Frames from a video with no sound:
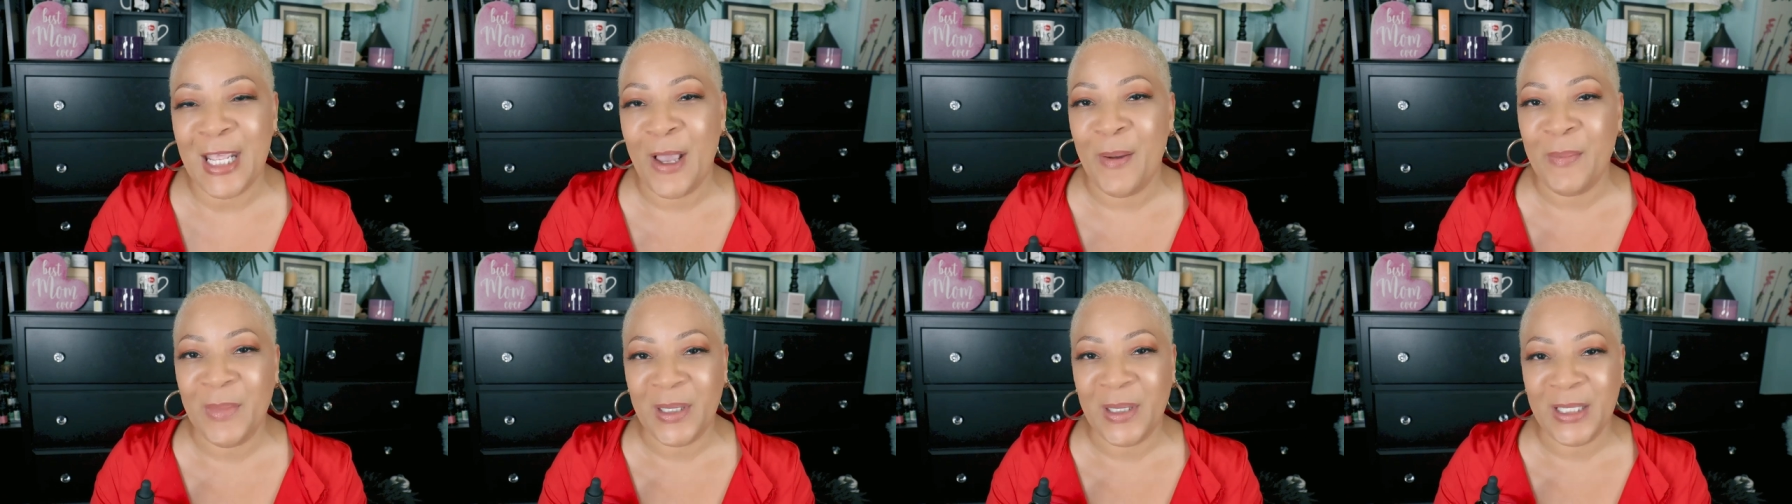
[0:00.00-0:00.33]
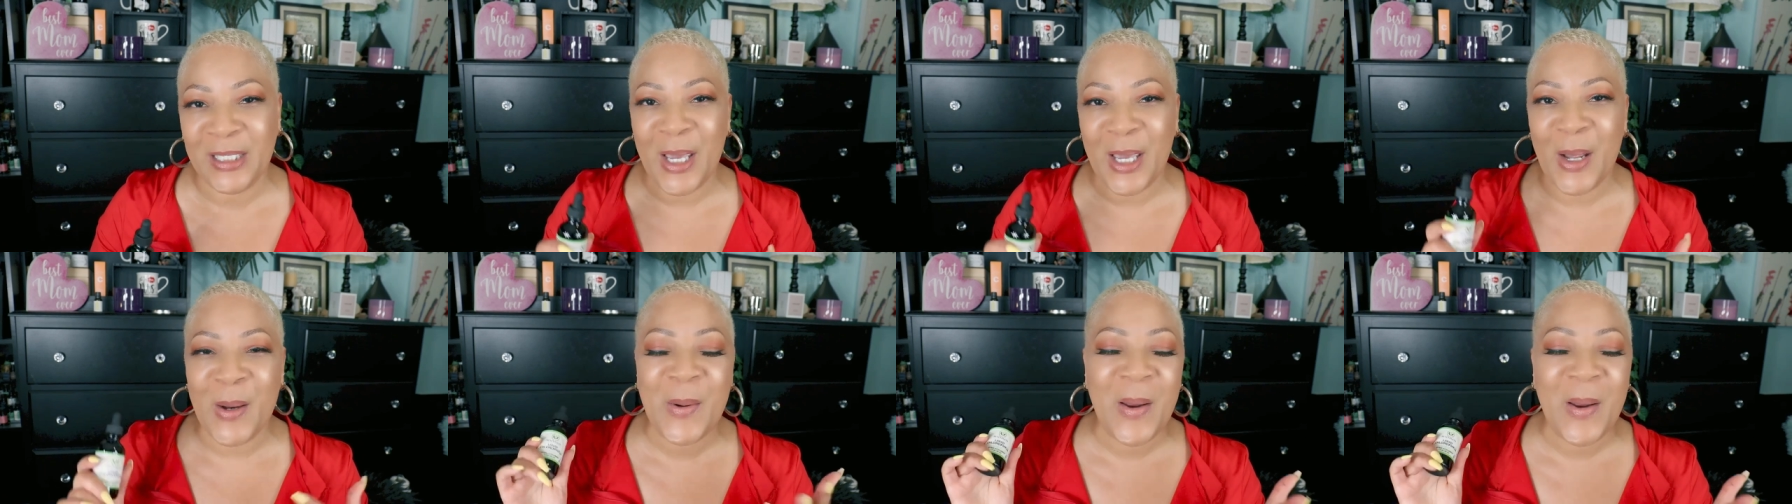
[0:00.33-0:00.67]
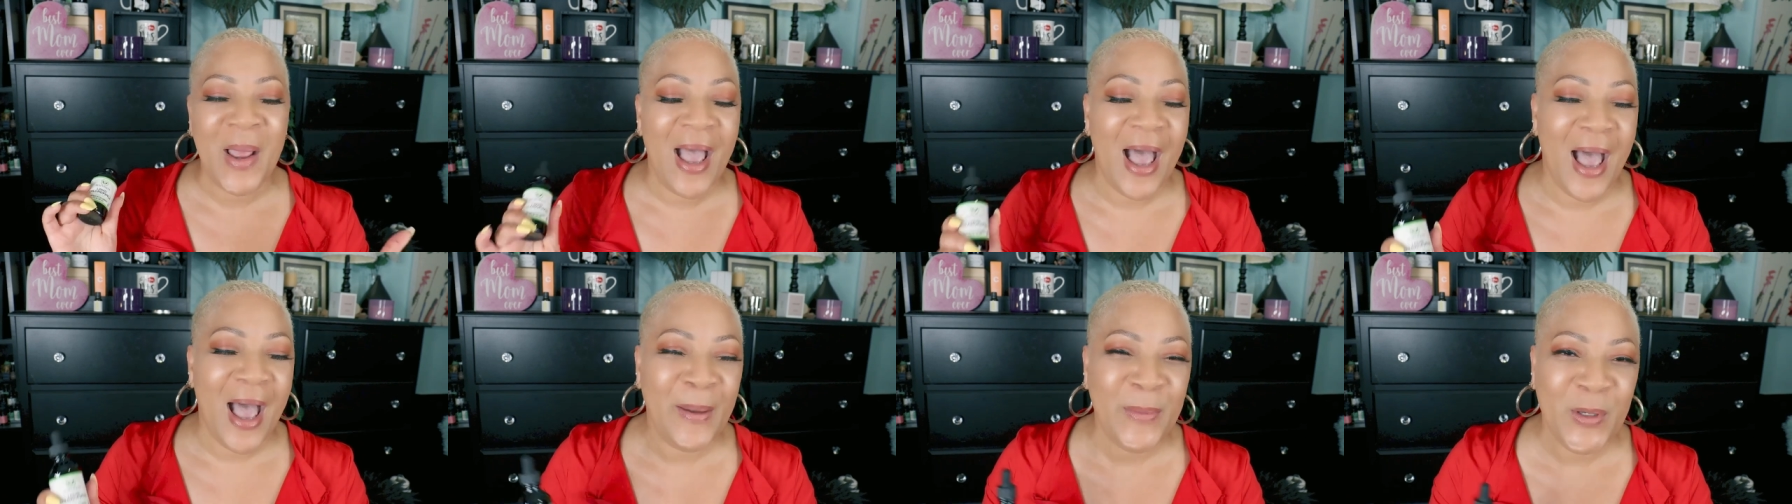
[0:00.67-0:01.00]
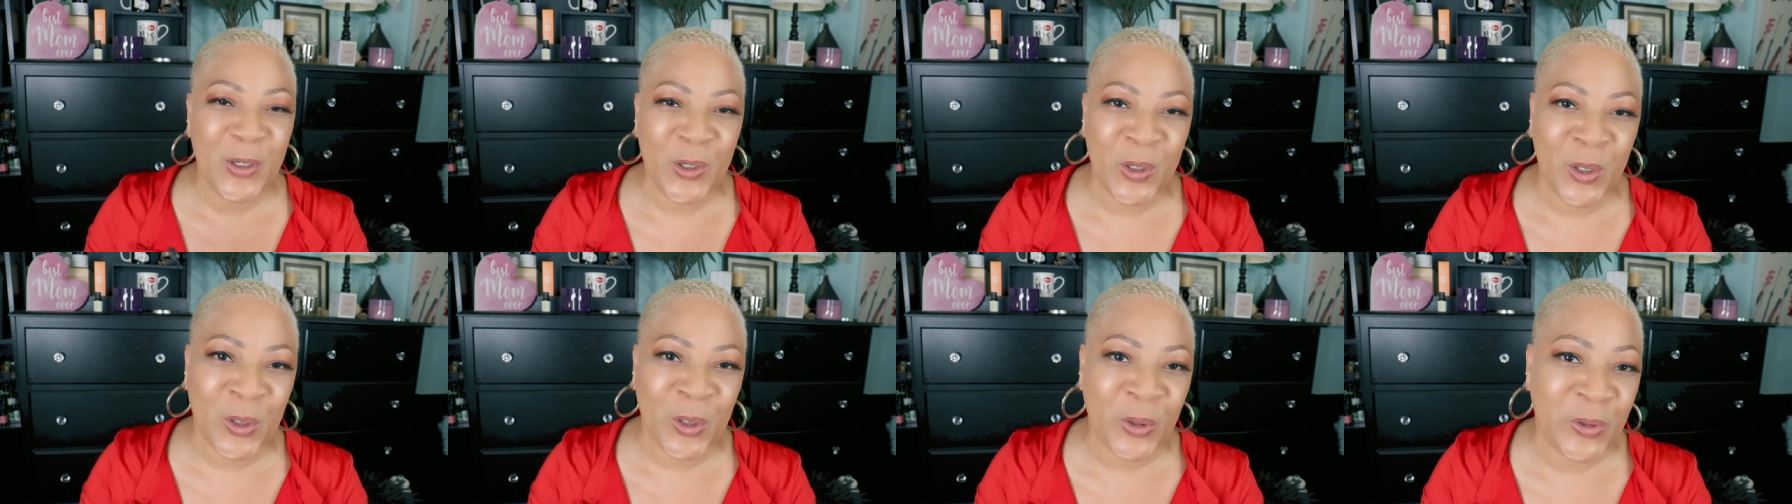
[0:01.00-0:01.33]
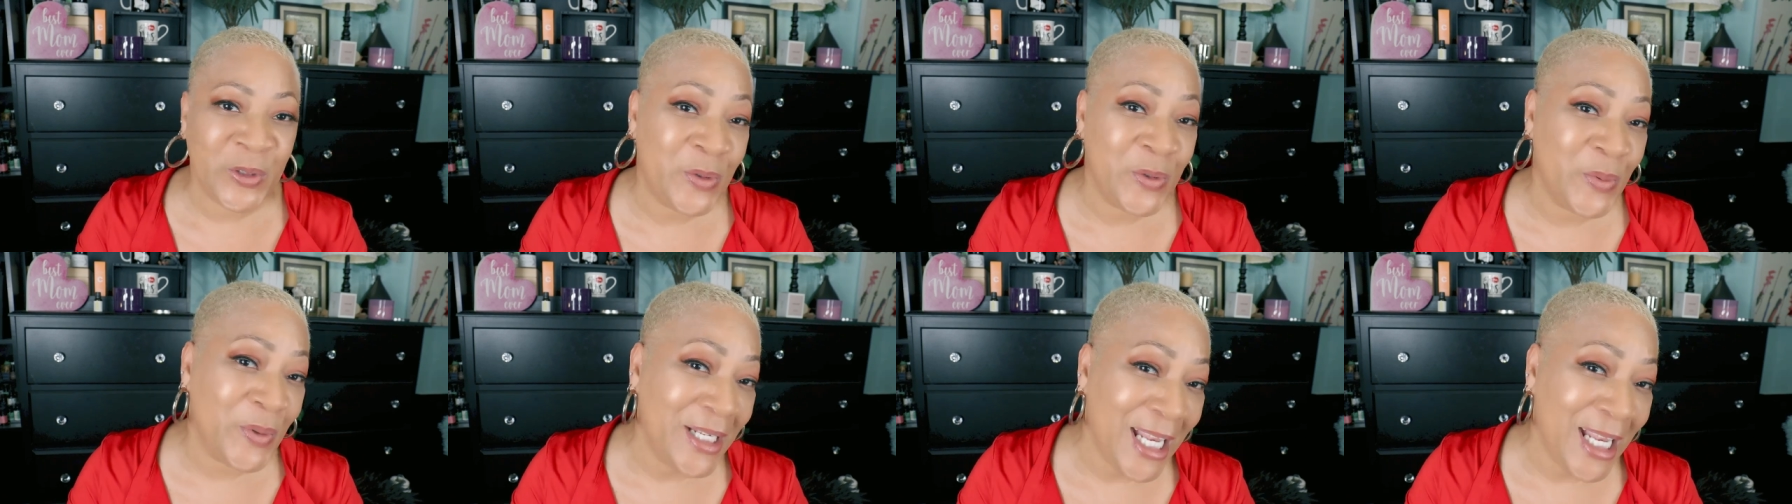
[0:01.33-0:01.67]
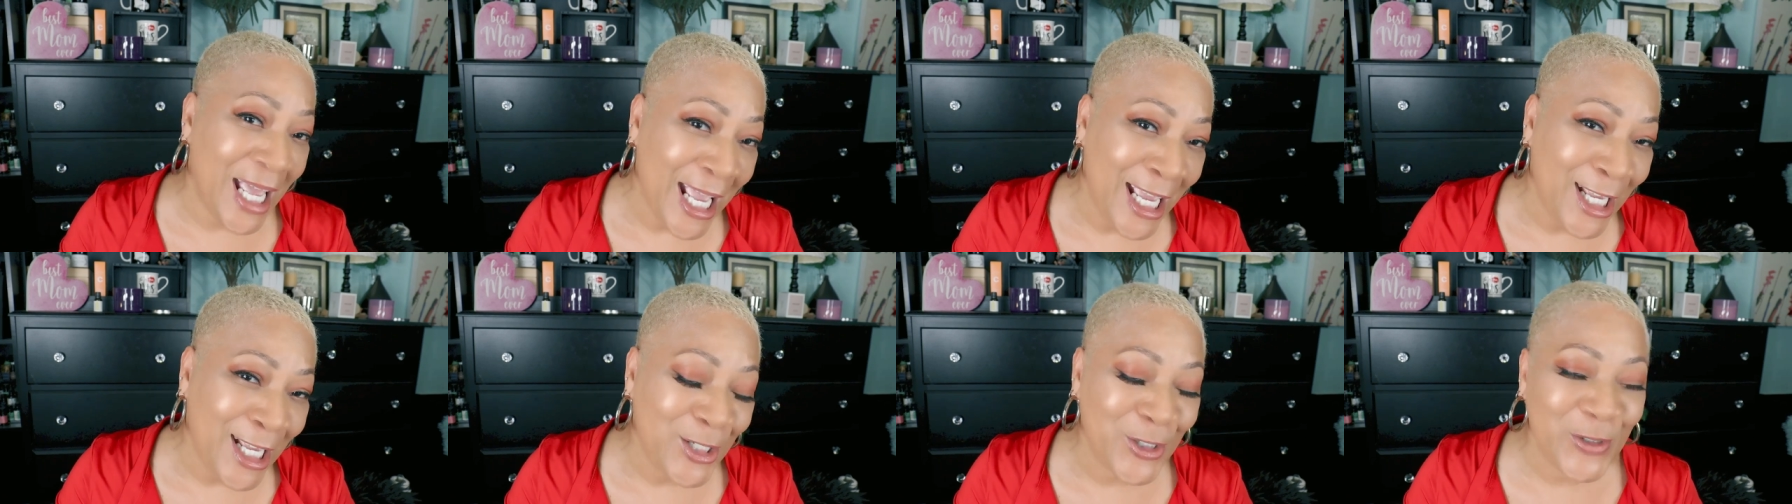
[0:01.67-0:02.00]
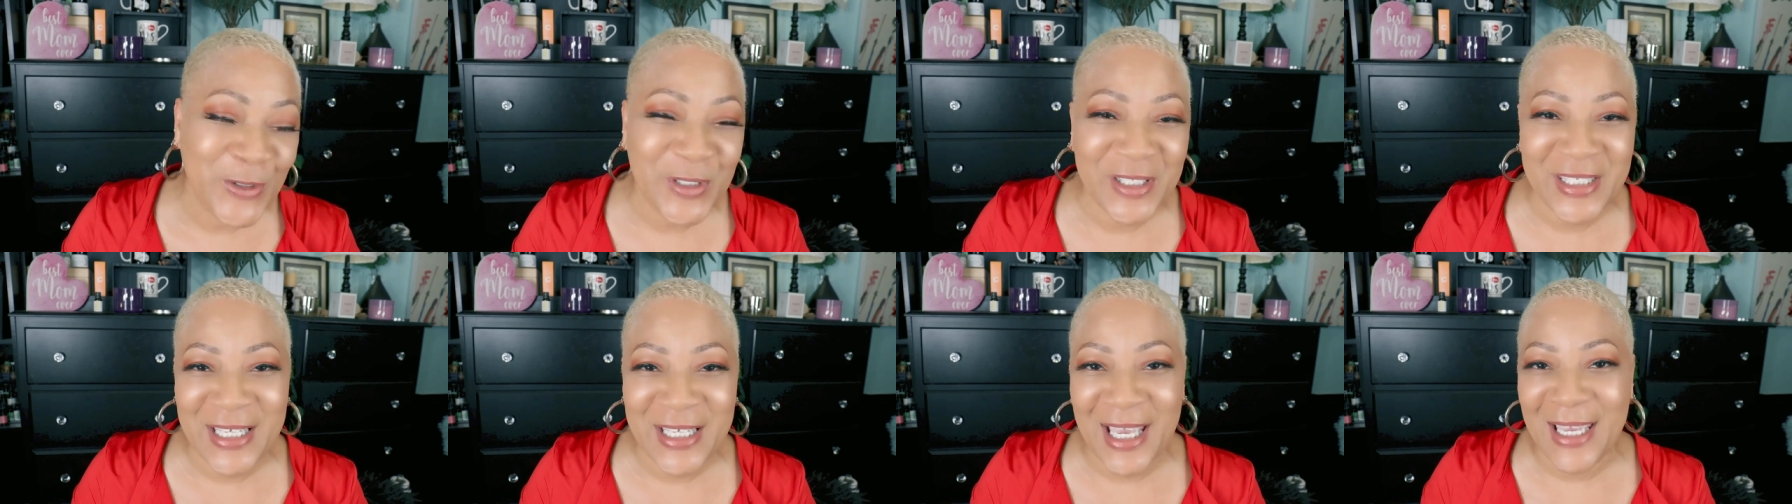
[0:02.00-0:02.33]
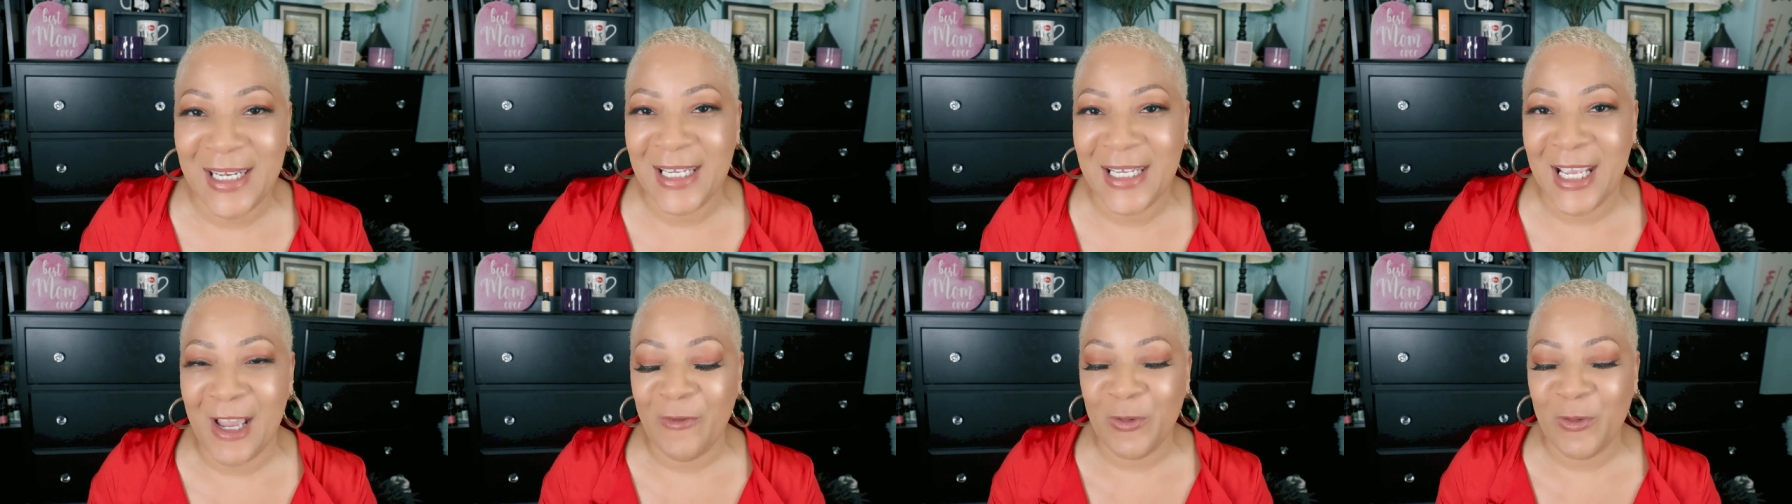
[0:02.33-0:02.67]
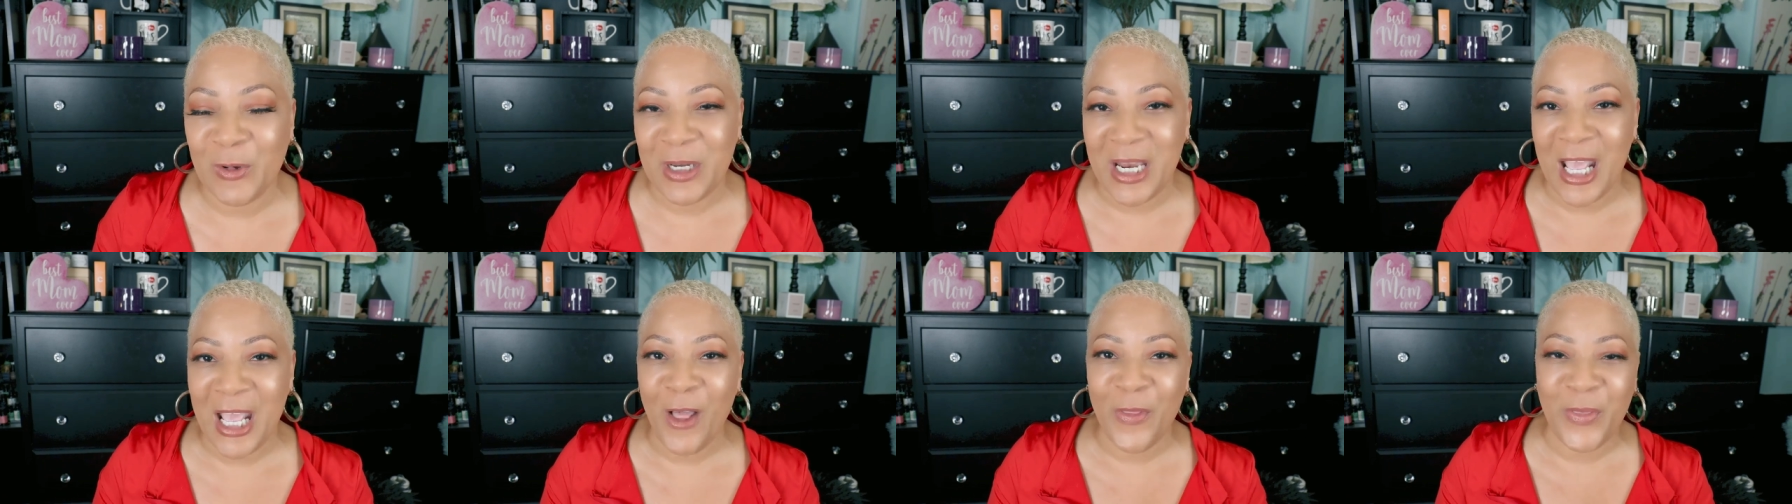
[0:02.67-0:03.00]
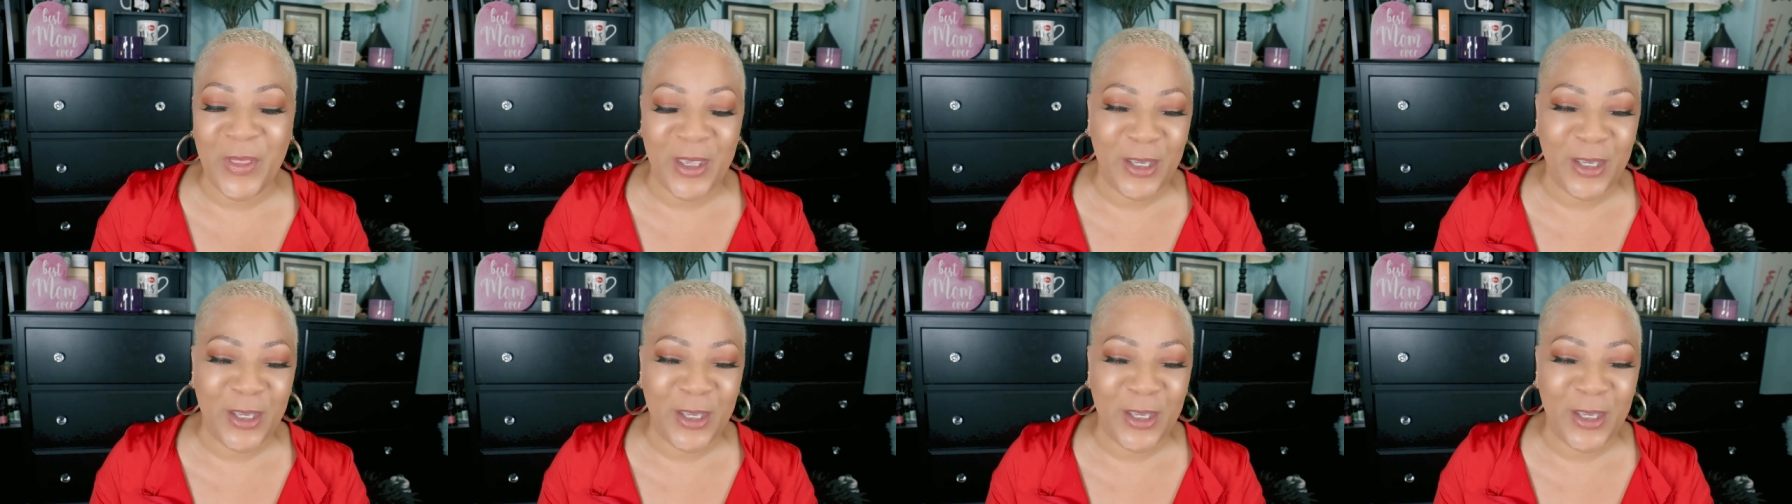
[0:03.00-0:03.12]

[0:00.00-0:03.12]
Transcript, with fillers: down below. I'm your girl, Sweet Angel, signing out for now.